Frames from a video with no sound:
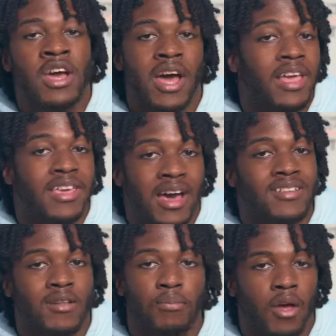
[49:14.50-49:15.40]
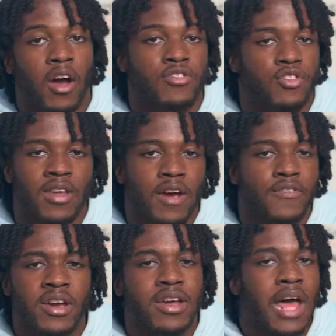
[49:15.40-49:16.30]
And yes, the playoffs are
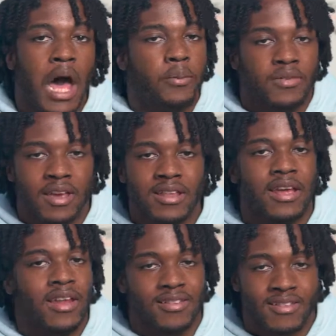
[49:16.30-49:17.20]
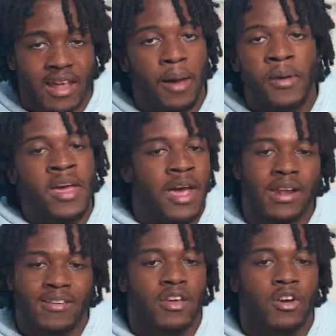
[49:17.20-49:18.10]
definitely going to help him take that next step. And he's
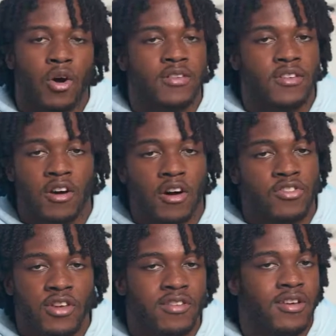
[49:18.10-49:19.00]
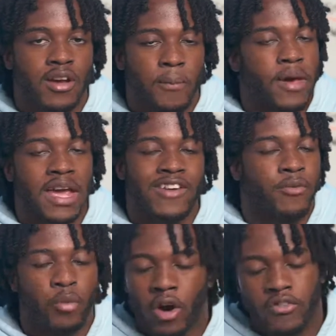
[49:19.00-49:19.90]
going to go into the offseason and come back even
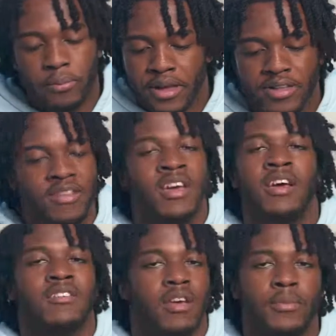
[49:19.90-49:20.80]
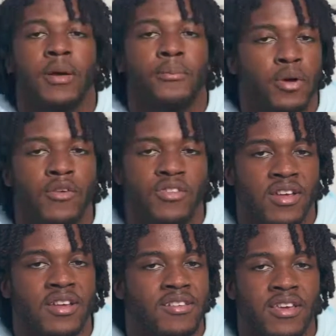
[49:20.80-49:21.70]
more of a beast. It's going to be a beautiful thing
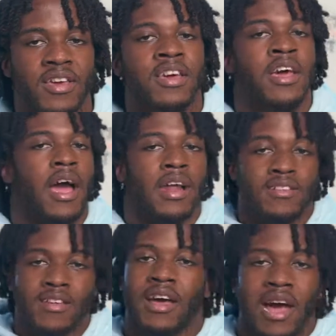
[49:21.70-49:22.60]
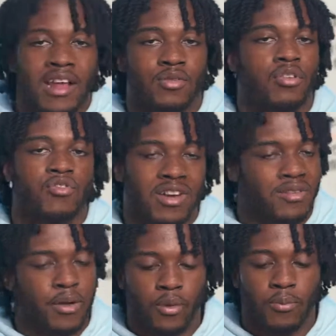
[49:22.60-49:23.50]
to see. And he's going to add to his
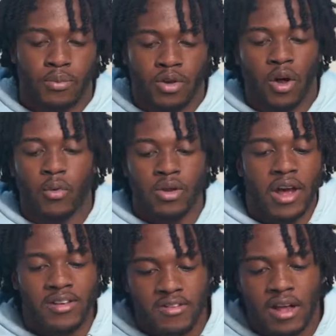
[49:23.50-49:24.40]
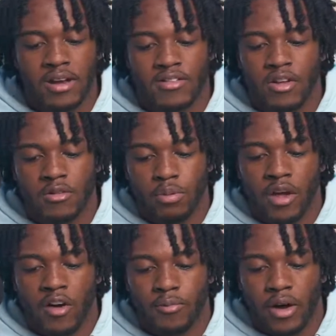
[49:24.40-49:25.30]
resume with, notches on his
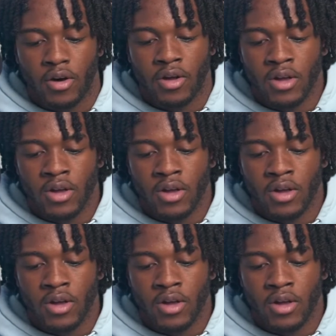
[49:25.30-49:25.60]
playoff belt.